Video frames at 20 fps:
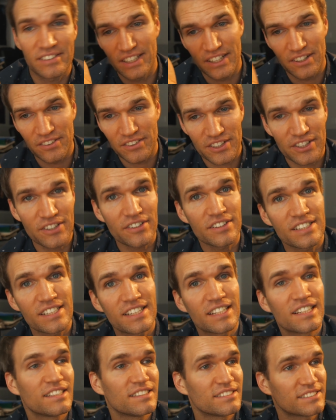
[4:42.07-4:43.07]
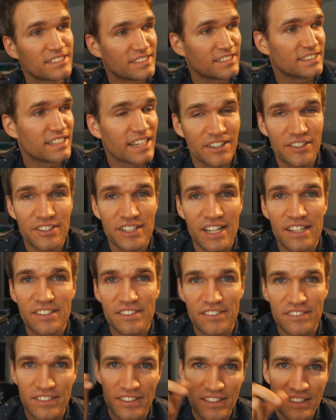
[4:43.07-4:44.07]
You know, the Duracell, the
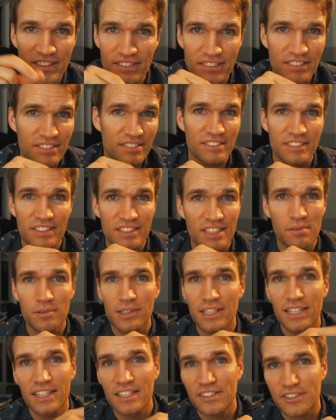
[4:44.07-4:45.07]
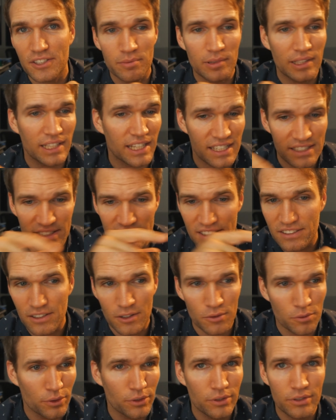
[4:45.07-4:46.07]
Energizer, the little AA's, AAA's that
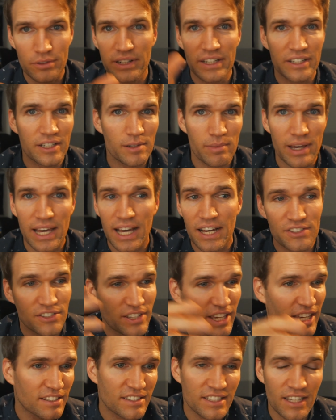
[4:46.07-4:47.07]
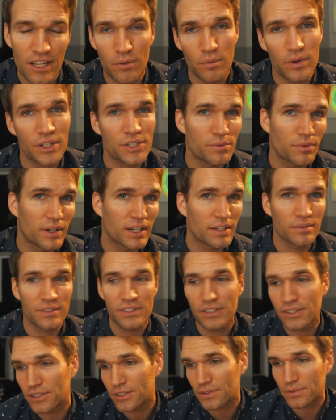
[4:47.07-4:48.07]
start rolling around in your bags. You can't tell which one was
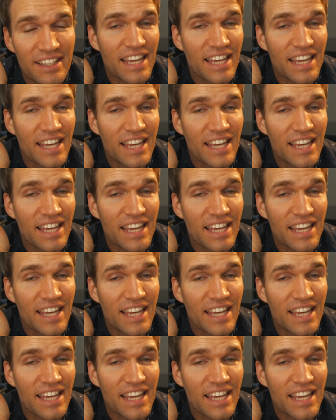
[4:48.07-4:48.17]
used.